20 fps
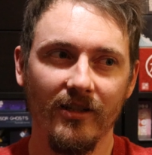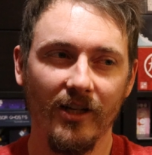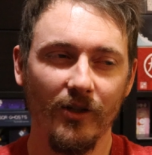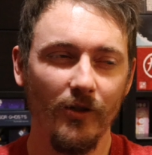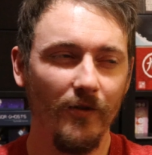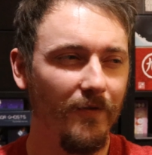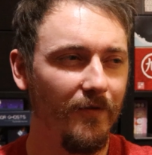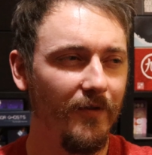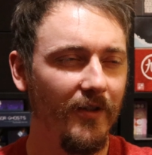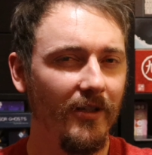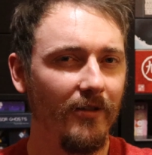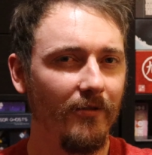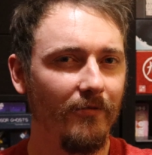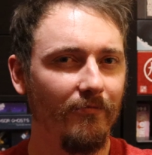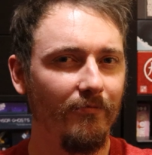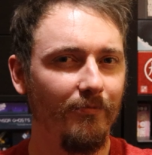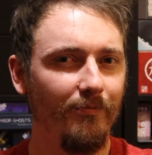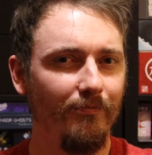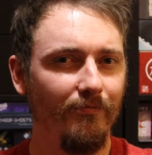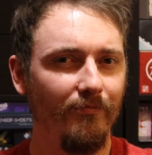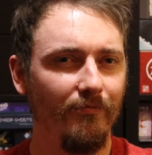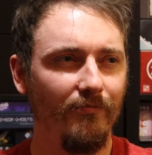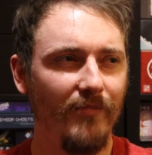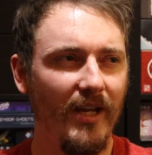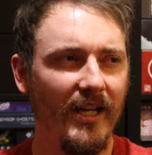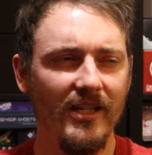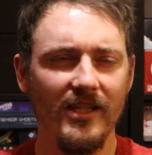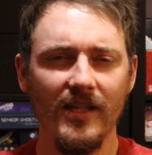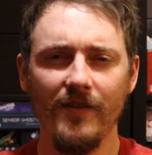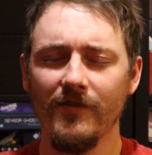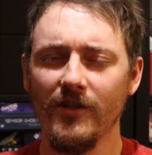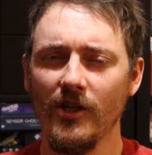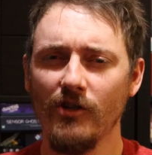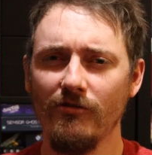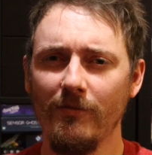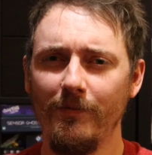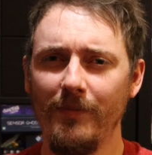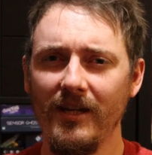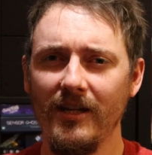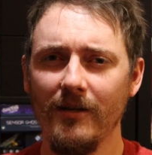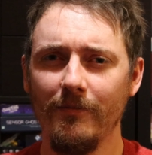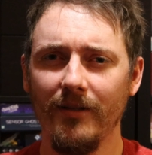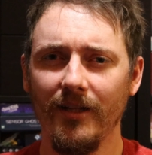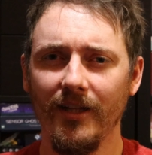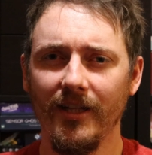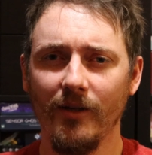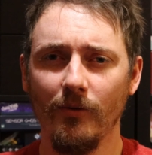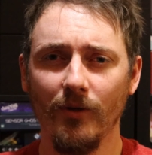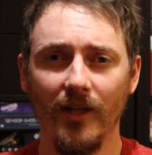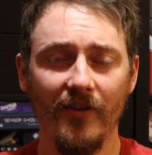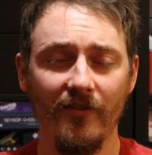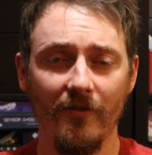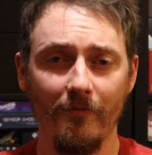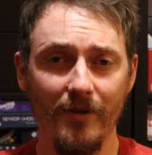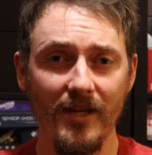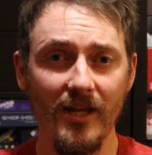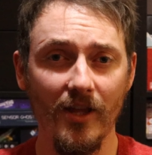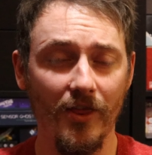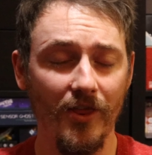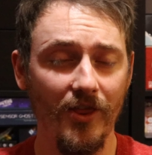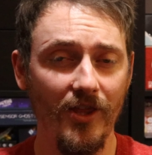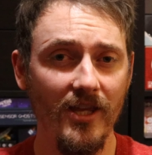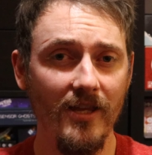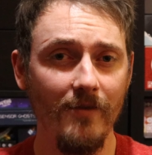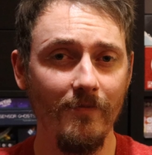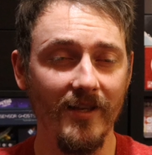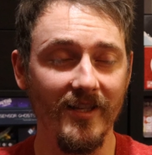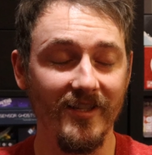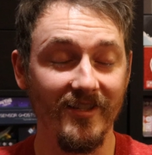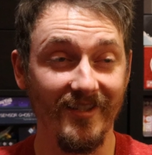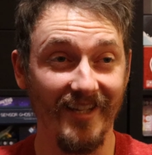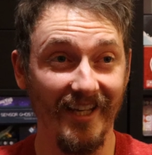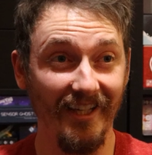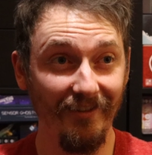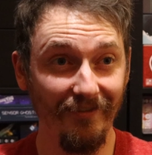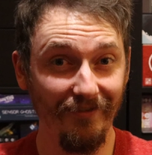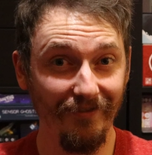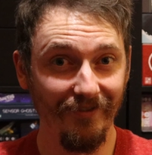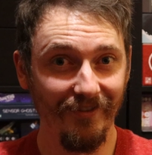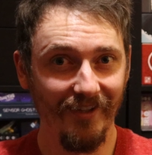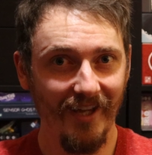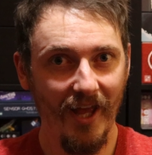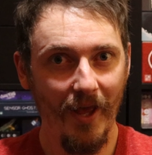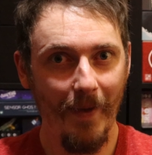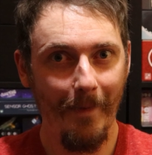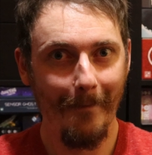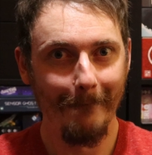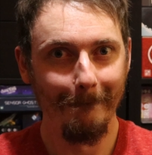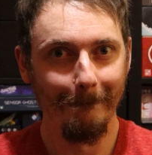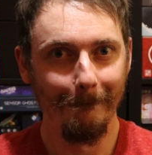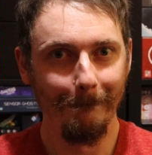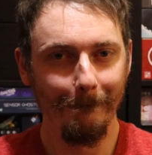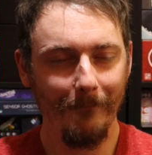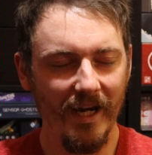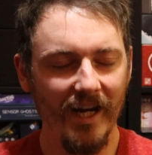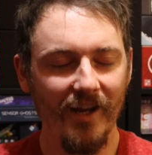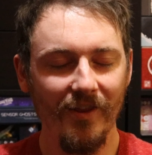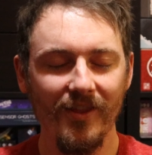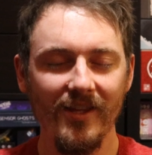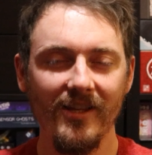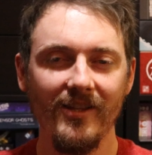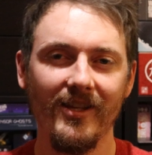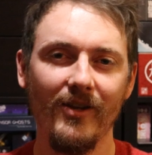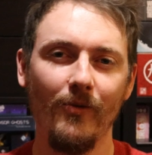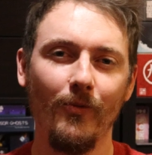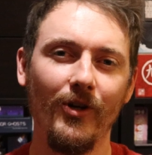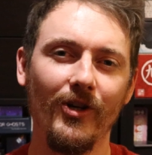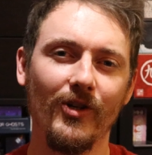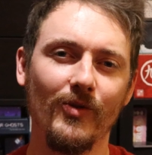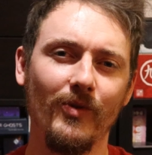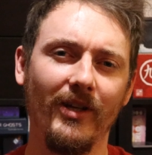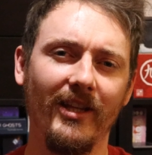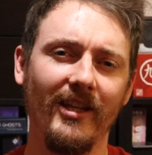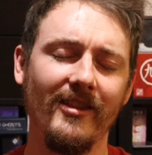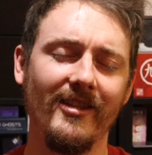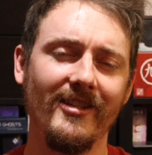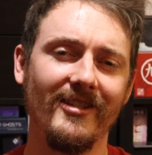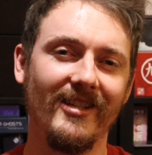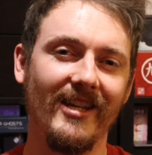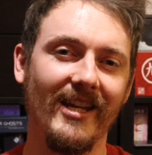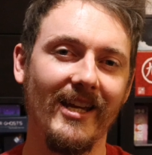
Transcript: I don't think 18th century pier building will ever be a theme itself, But I think it works well in this